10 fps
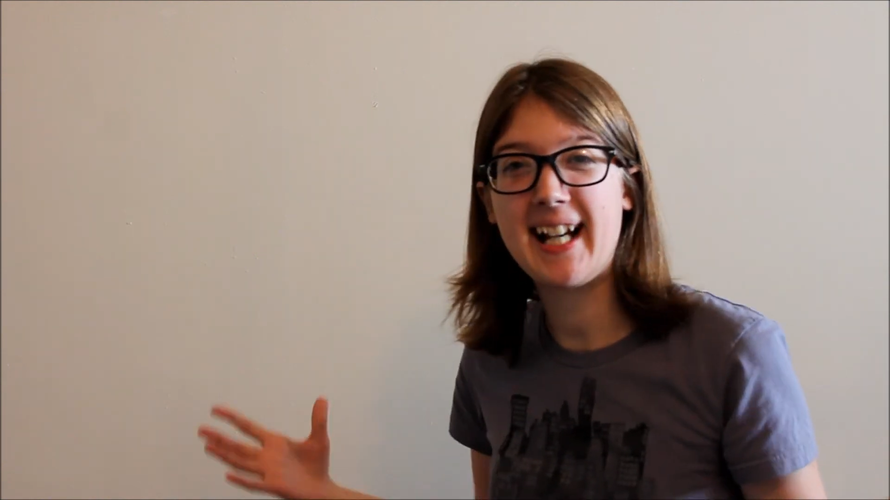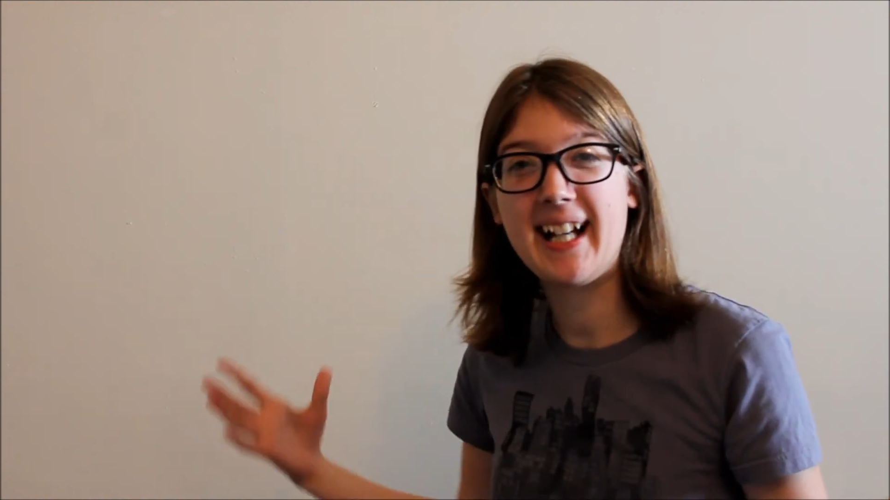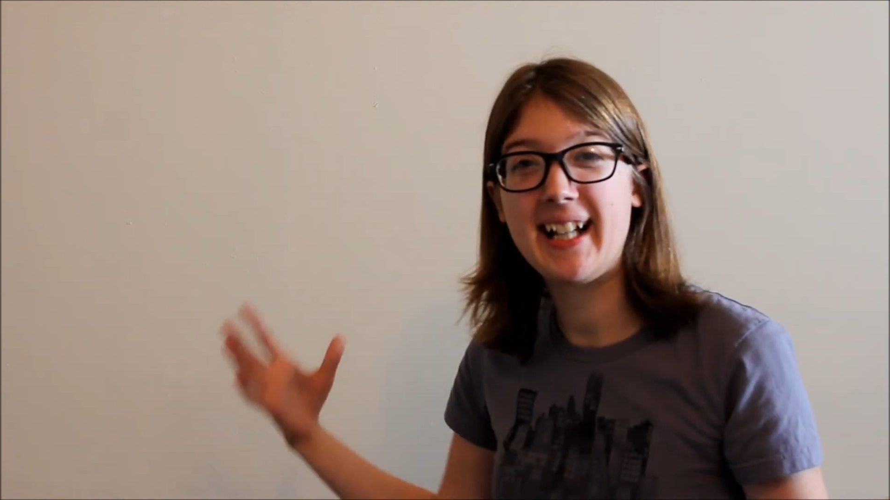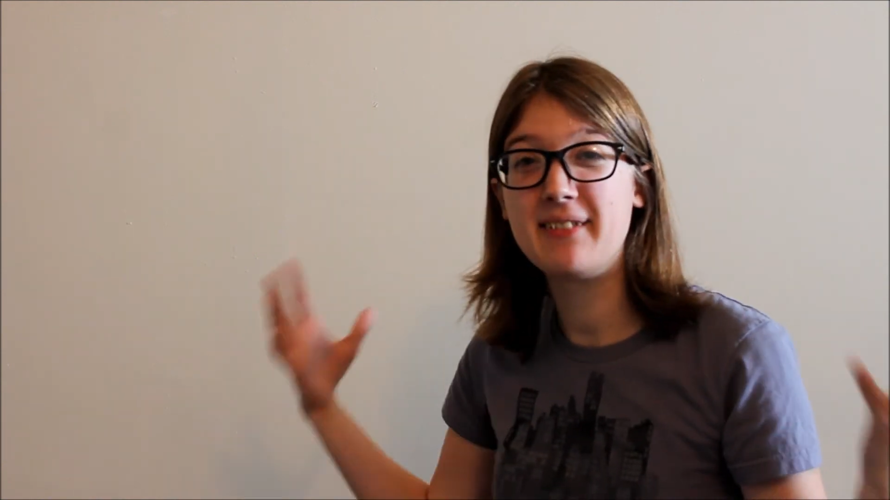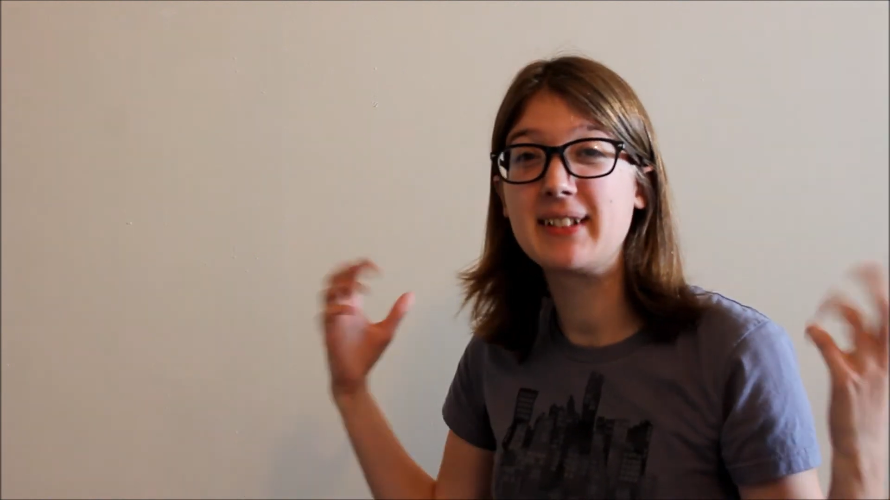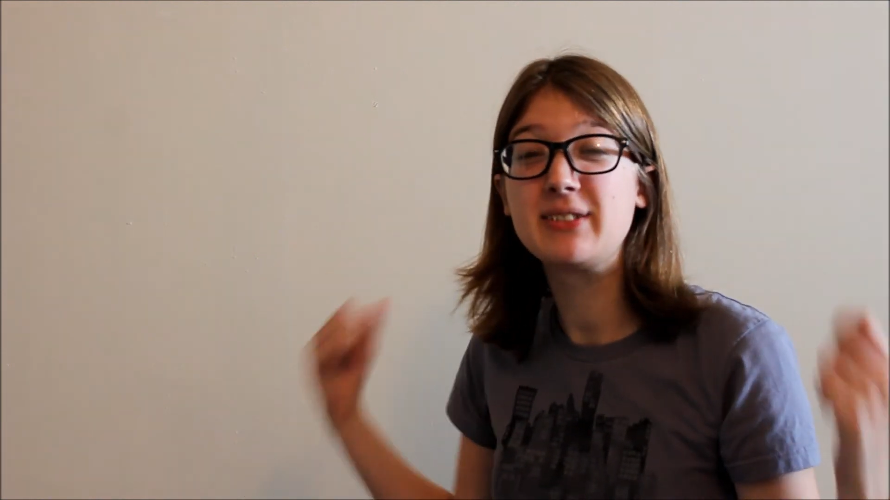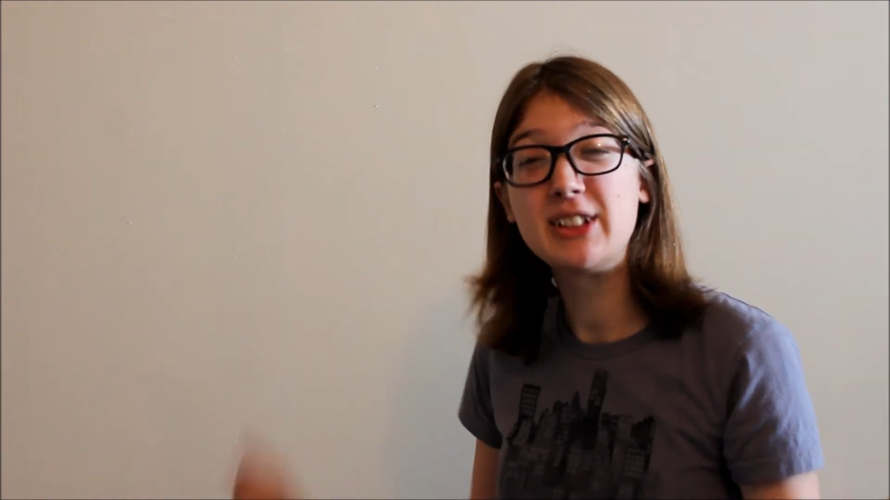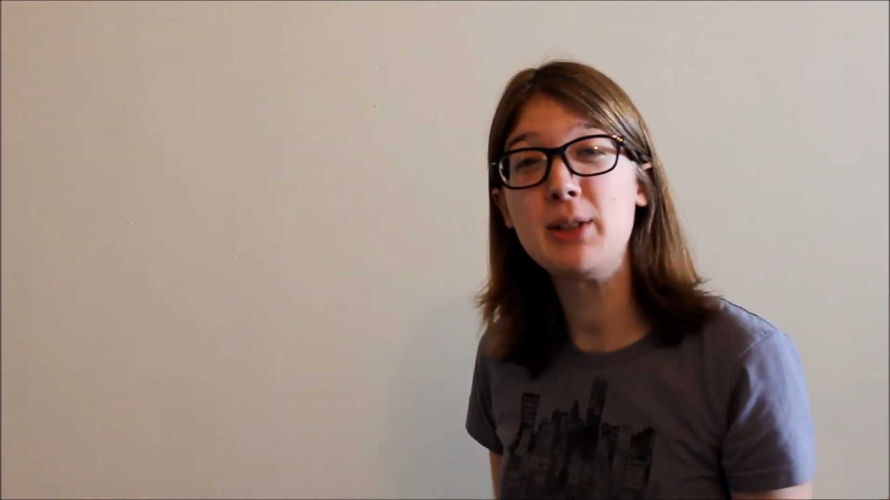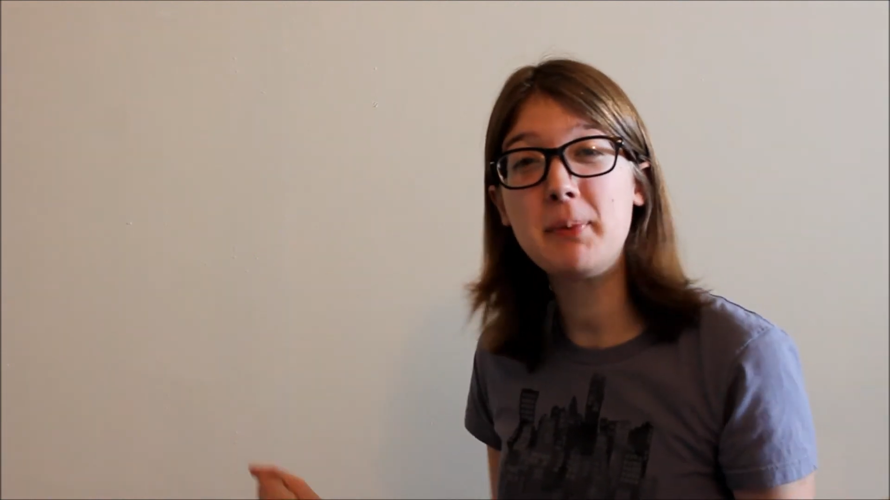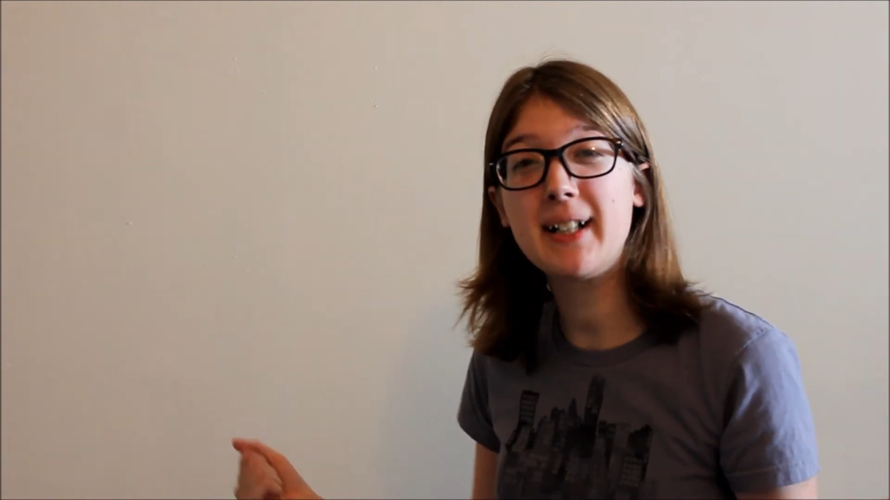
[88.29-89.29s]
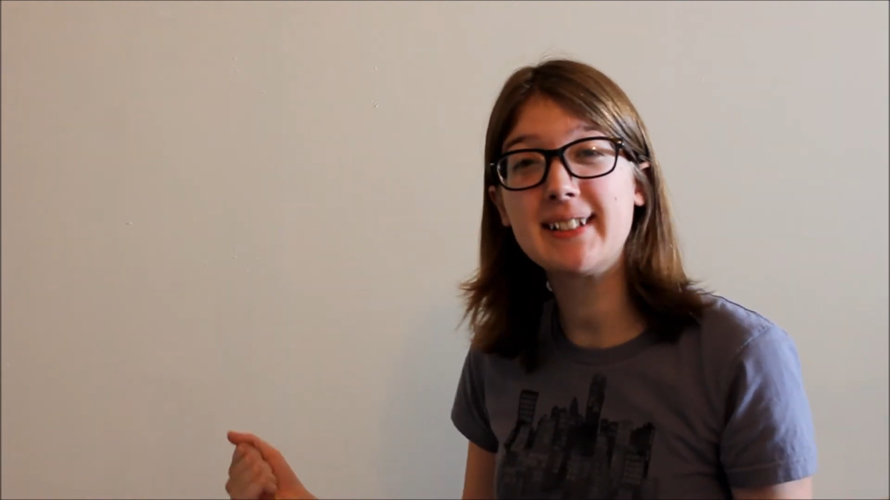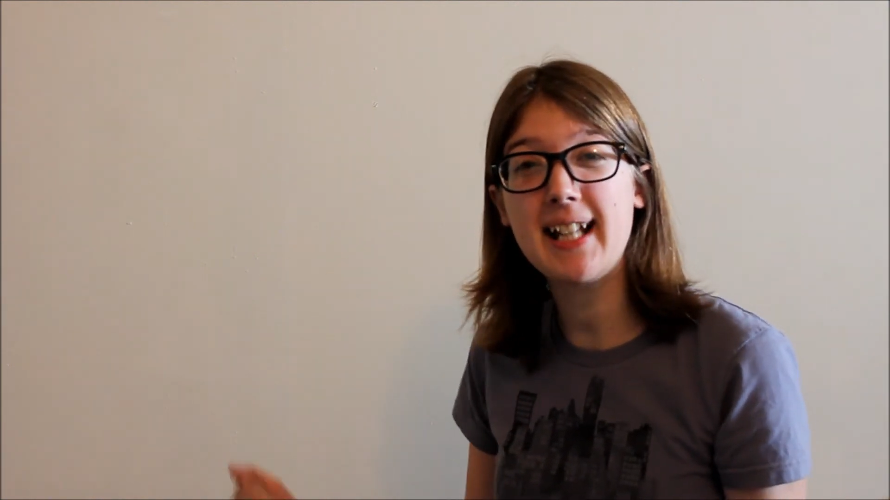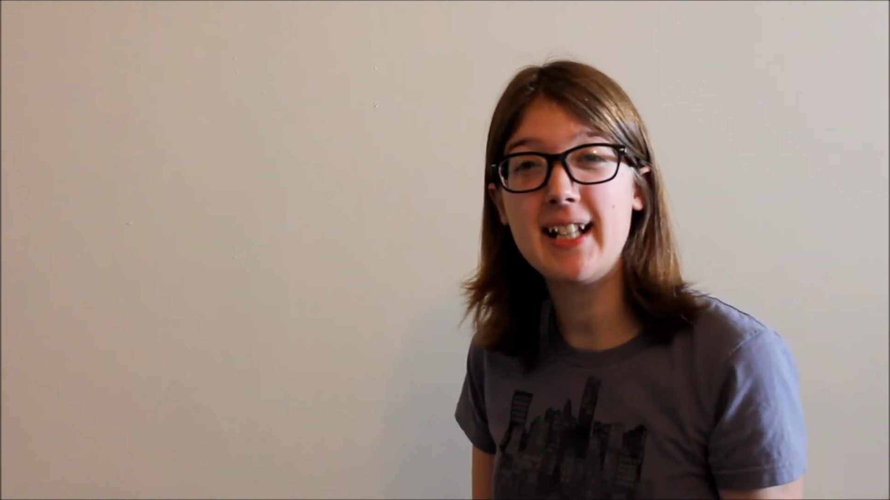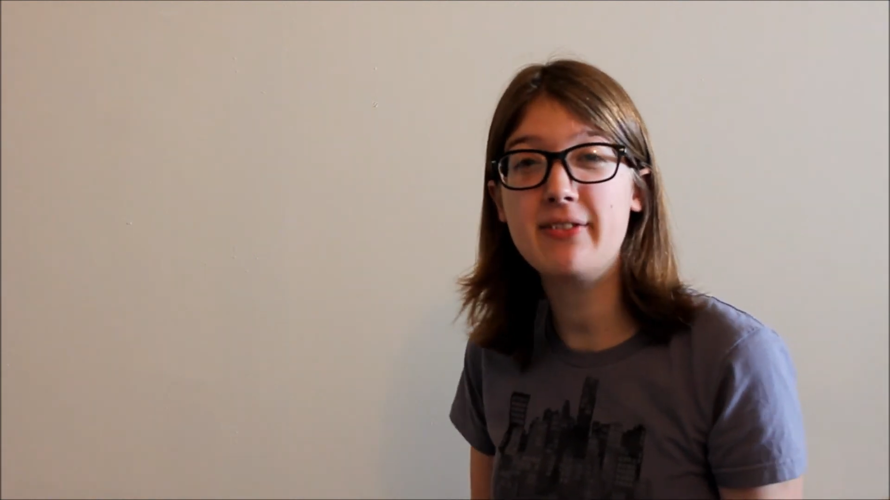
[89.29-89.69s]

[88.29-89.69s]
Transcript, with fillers: I'm super excited